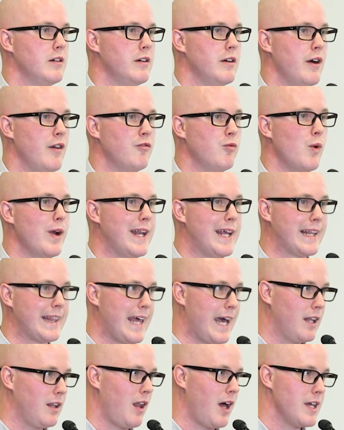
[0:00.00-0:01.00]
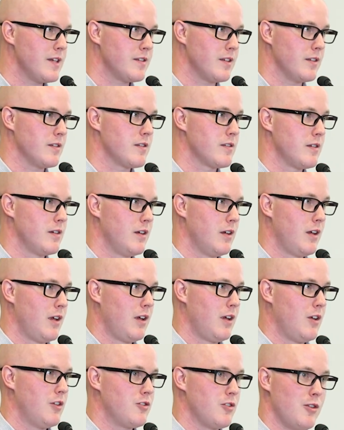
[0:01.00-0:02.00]
of winning that license.
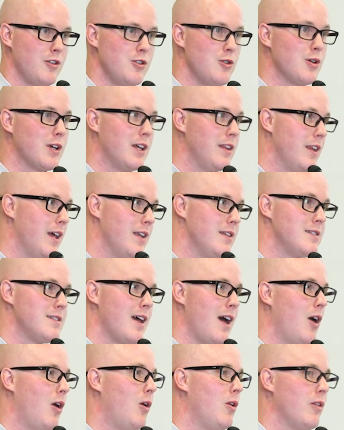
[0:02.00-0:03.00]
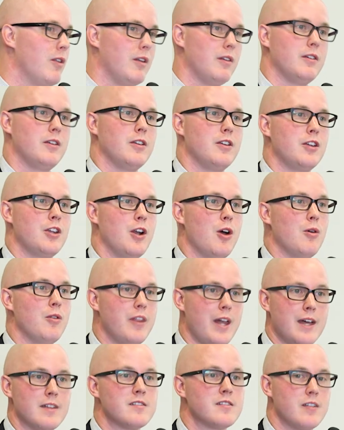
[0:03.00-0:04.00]
So that you can then tell
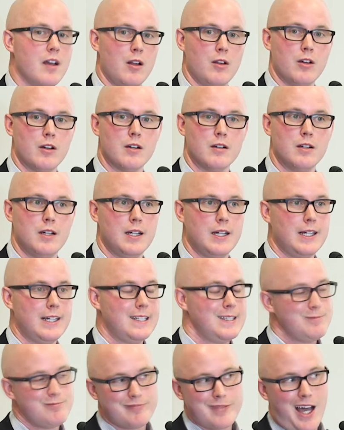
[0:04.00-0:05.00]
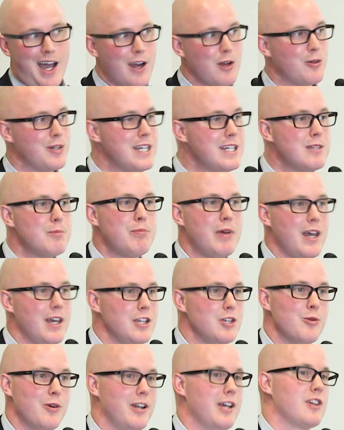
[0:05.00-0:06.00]
that seller, I don't need to pay
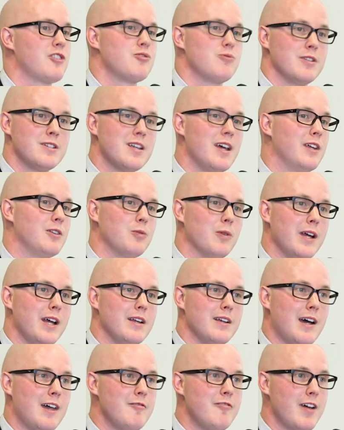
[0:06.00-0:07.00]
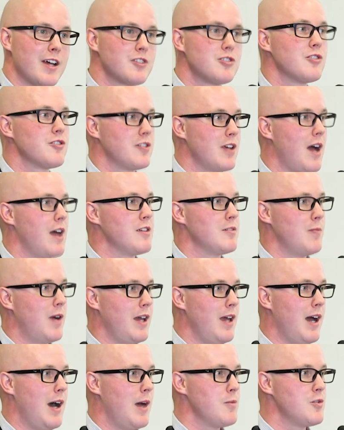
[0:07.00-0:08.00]
you an extra 10 grand. I've exercised
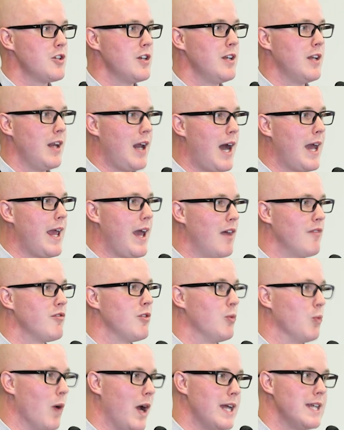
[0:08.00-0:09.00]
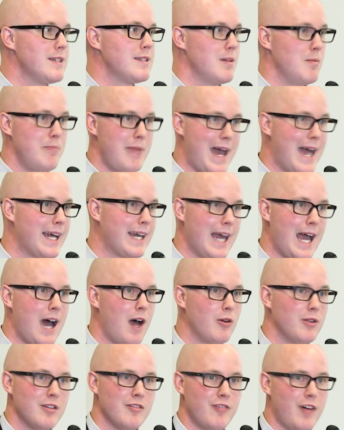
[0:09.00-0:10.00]
my option and I have the right to back
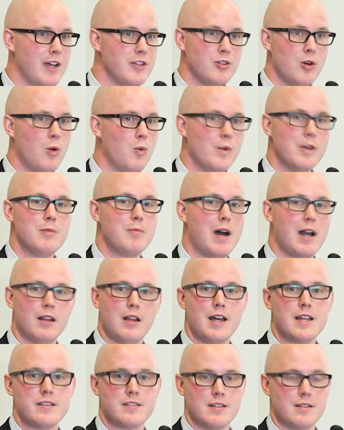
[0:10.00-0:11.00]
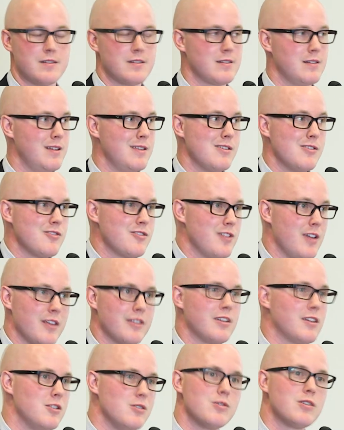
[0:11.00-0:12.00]
out if I don't win my license, and there's
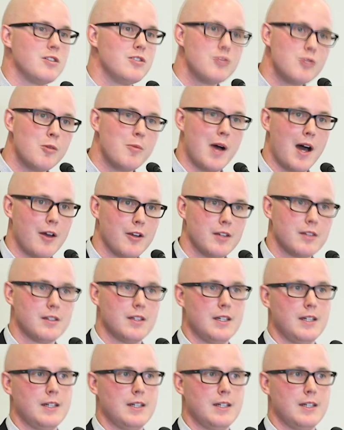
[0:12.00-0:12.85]
nothing you can do about it.